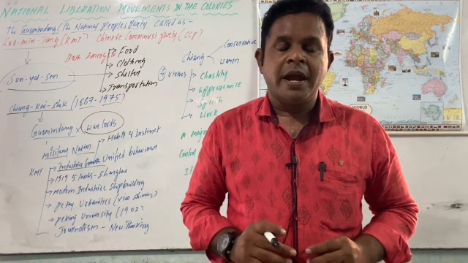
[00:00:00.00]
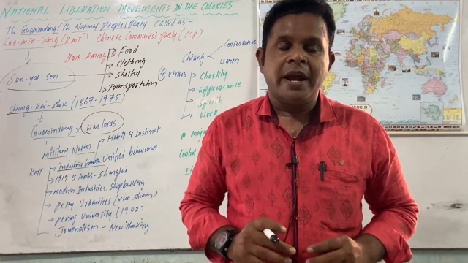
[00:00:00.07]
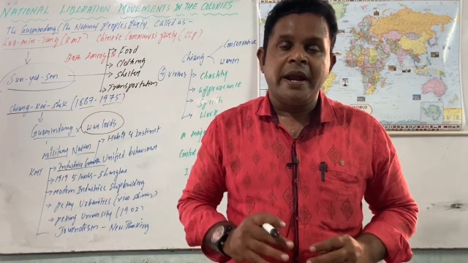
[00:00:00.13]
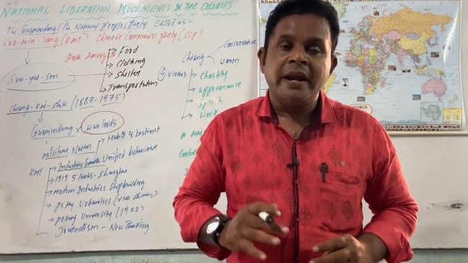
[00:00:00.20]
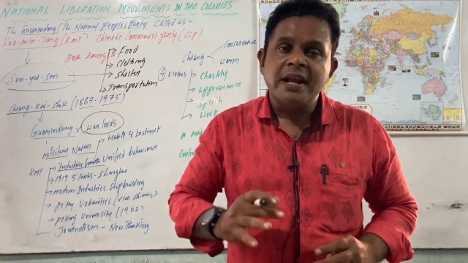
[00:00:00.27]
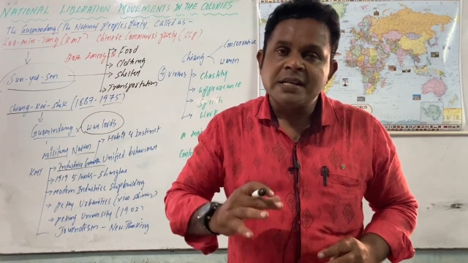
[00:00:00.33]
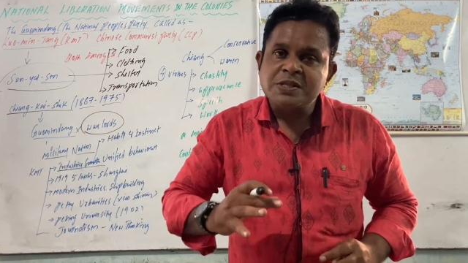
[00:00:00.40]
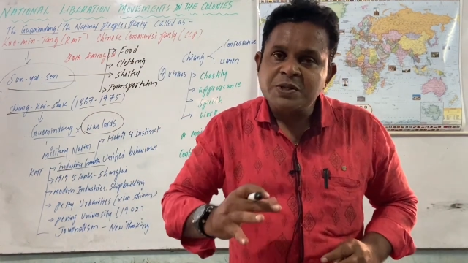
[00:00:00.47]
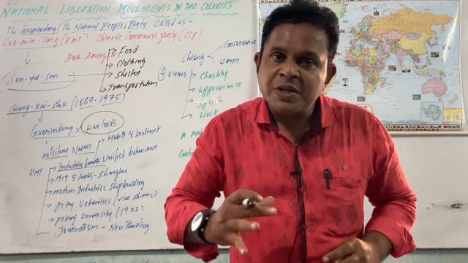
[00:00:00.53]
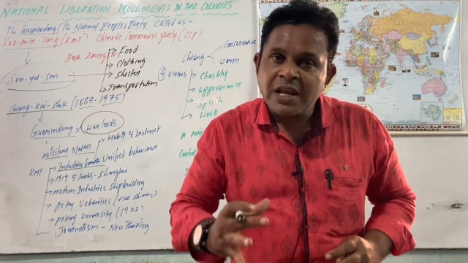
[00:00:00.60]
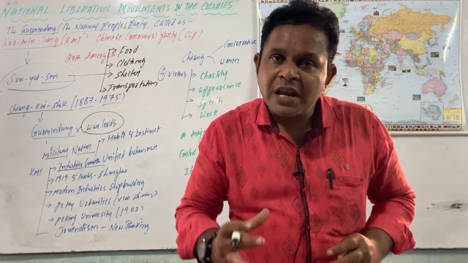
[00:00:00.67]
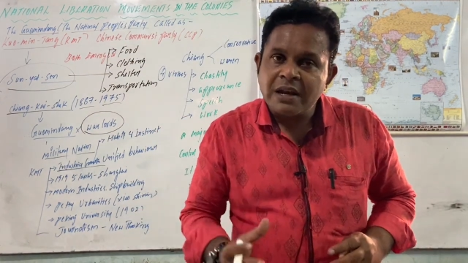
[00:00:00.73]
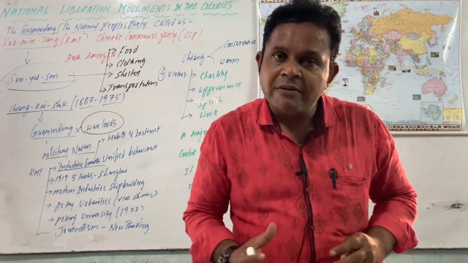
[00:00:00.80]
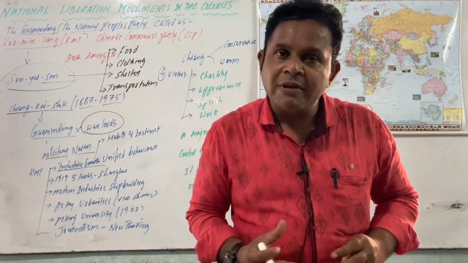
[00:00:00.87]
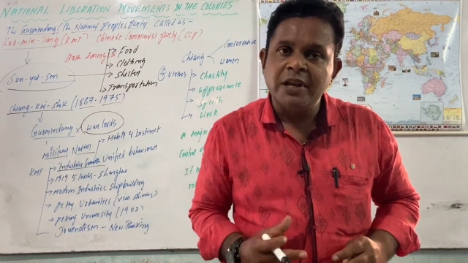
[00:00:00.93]

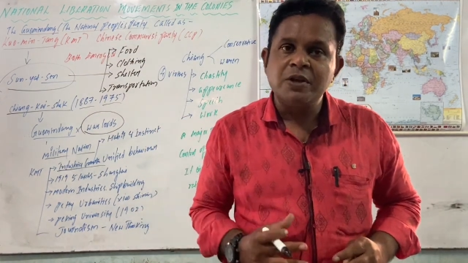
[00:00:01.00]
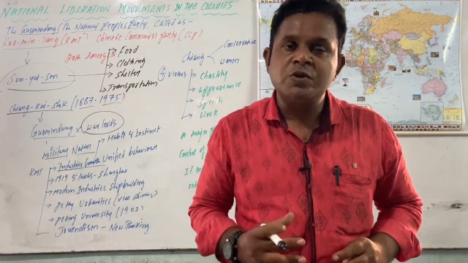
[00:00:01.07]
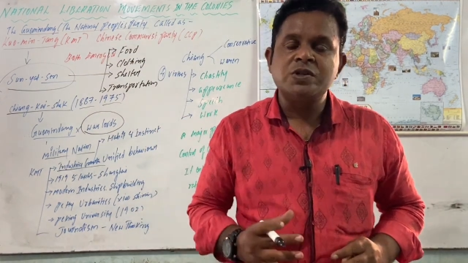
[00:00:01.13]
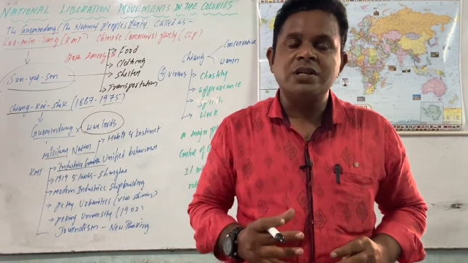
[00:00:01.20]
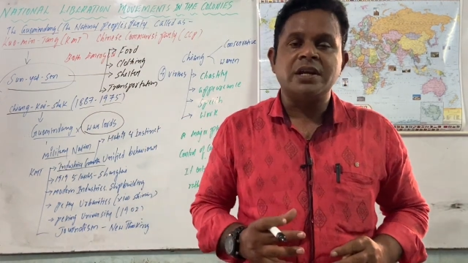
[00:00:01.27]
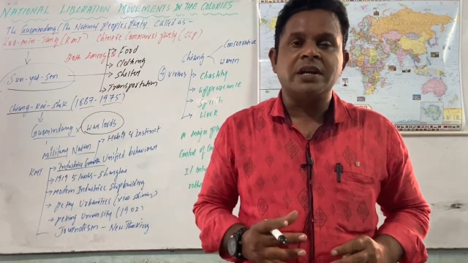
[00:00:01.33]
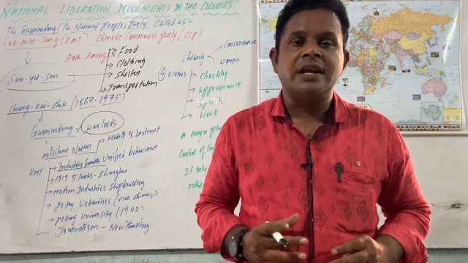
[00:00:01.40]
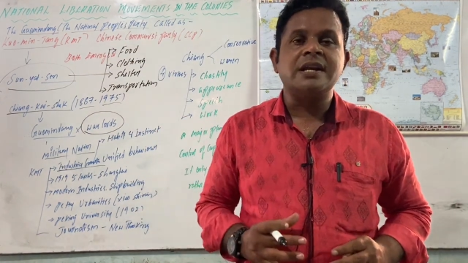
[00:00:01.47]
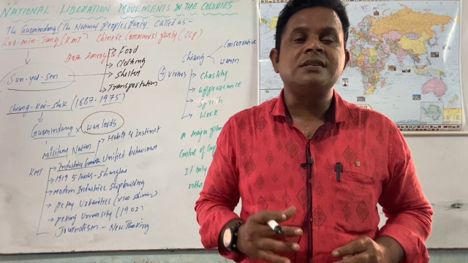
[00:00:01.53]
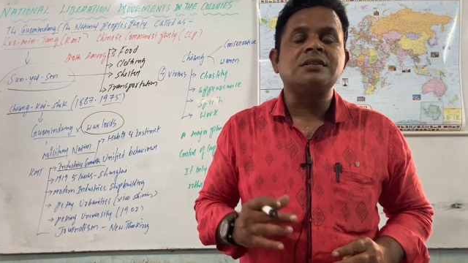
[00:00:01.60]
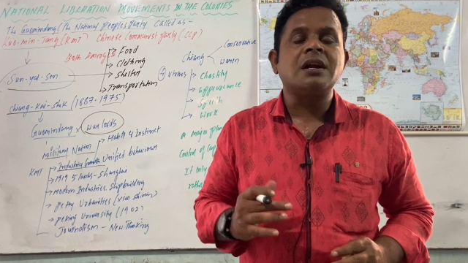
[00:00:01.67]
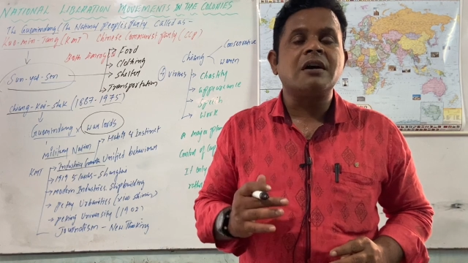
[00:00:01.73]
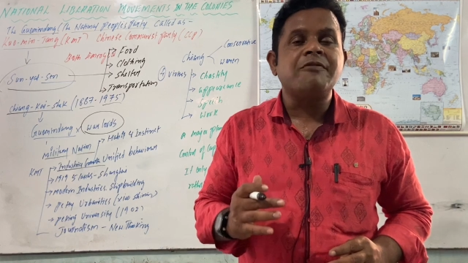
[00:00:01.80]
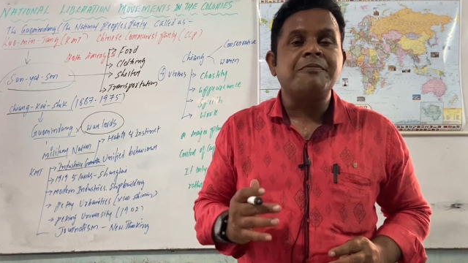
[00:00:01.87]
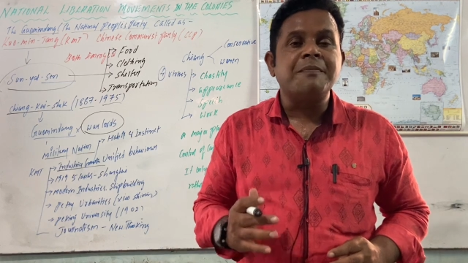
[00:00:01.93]
industrial revolution,
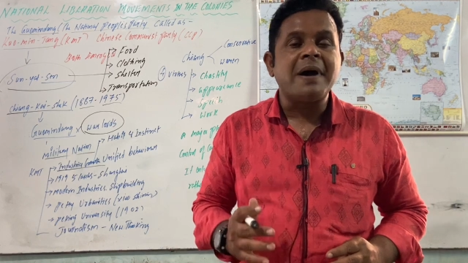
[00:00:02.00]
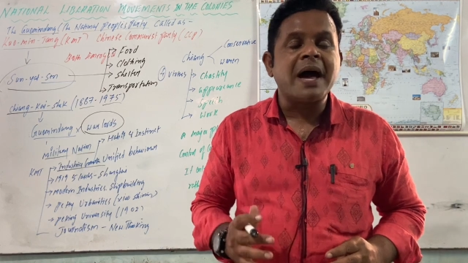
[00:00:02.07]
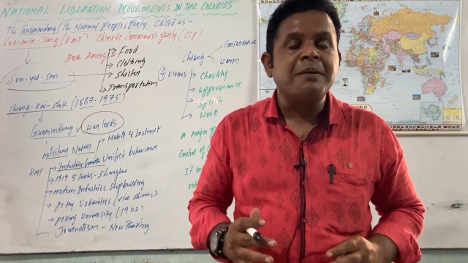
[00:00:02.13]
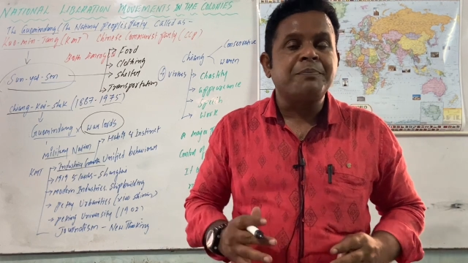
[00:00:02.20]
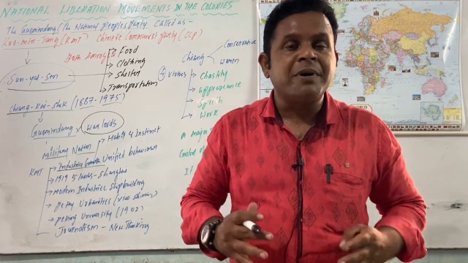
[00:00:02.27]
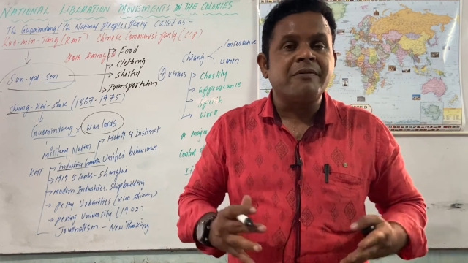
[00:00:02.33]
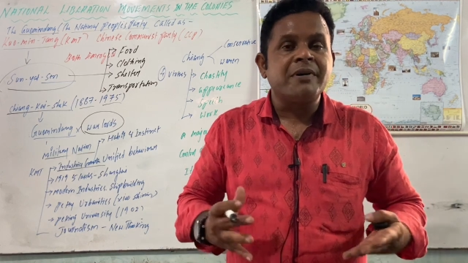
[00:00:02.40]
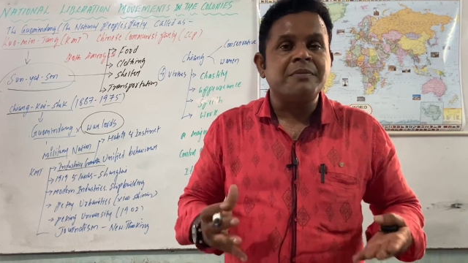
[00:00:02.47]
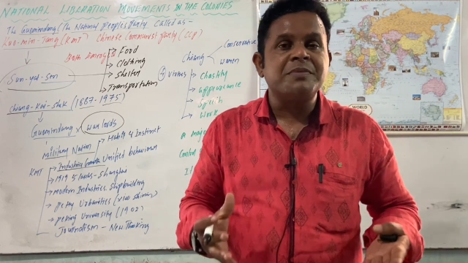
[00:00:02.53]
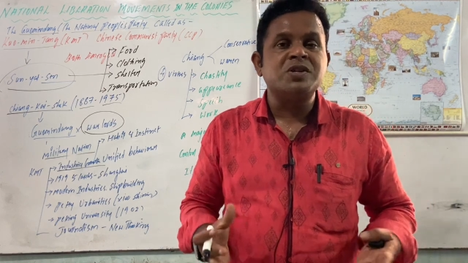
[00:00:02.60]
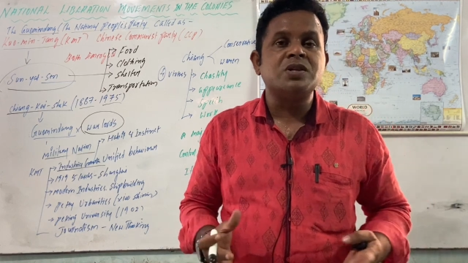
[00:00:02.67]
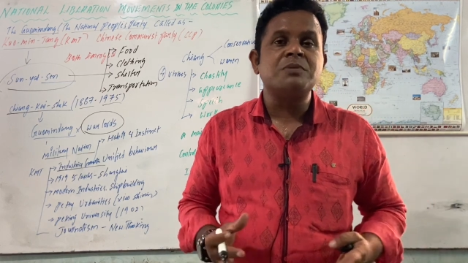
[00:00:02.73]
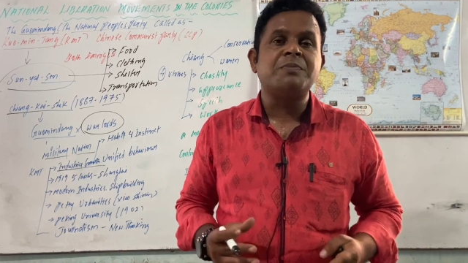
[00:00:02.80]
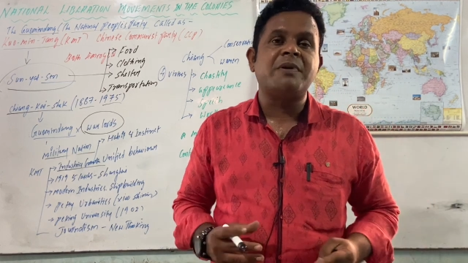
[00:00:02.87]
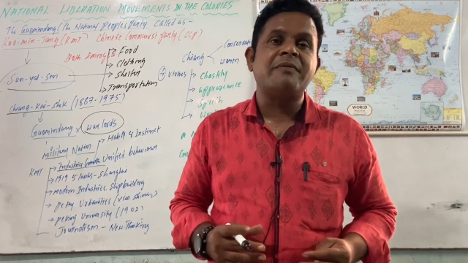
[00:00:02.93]
instead of manpower,
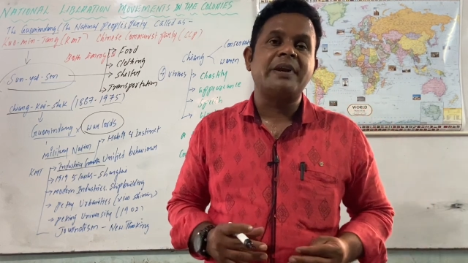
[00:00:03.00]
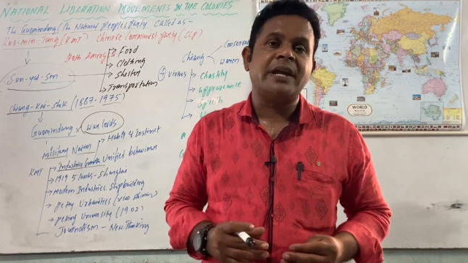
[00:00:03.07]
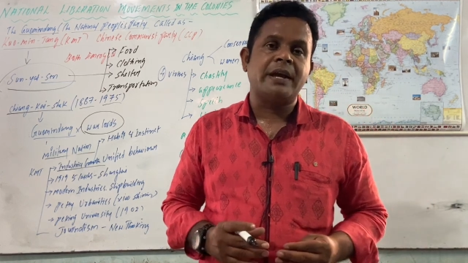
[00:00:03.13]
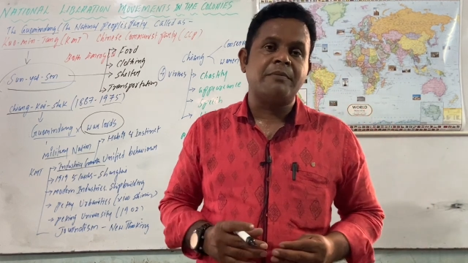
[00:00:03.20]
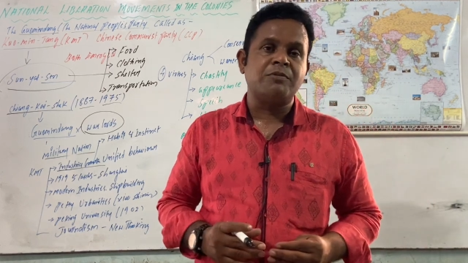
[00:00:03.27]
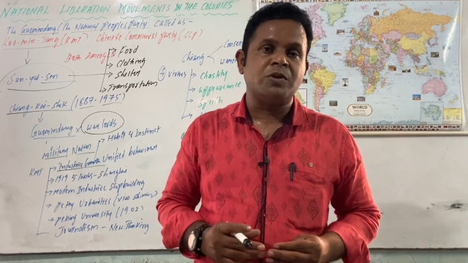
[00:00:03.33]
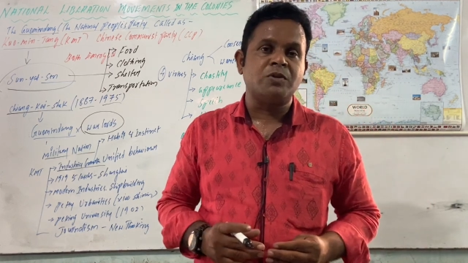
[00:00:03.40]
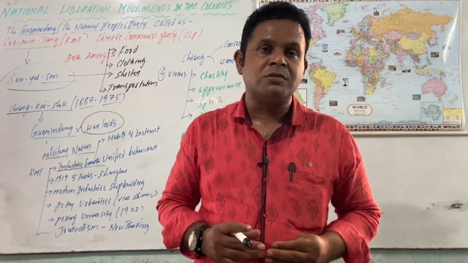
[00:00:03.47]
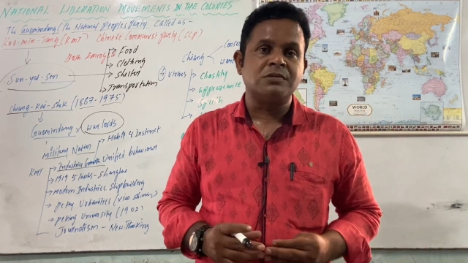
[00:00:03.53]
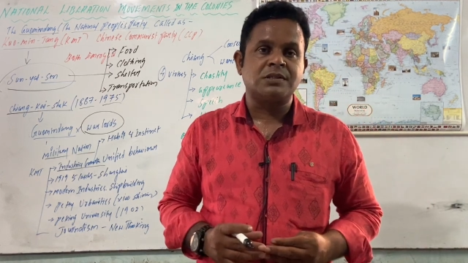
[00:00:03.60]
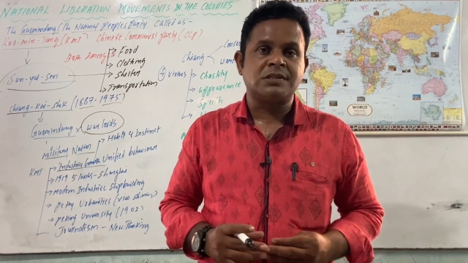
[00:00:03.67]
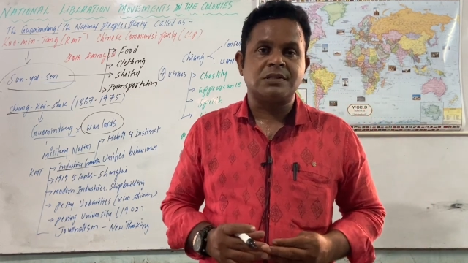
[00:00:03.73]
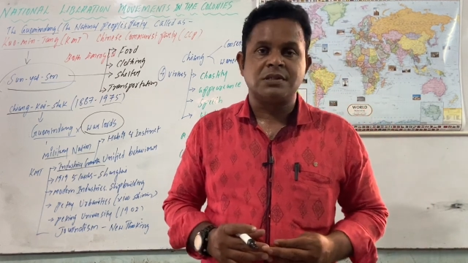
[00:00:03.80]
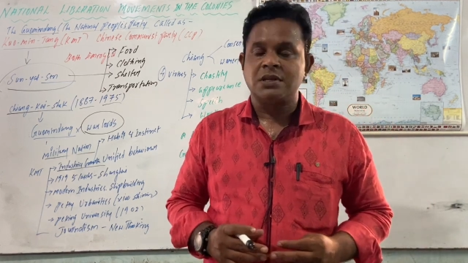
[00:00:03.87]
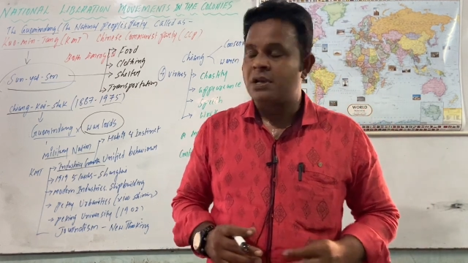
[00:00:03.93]
machine power came to
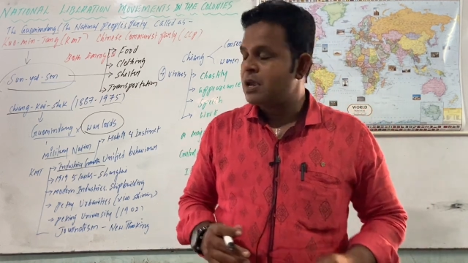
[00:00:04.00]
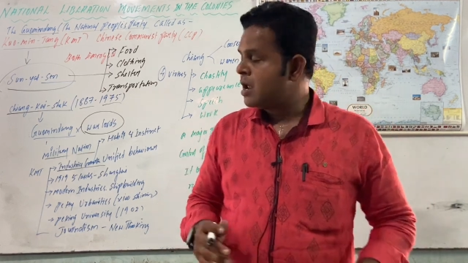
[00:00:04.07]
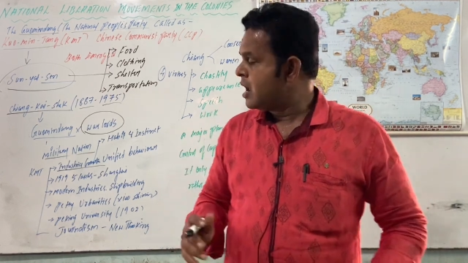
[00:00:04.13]
use.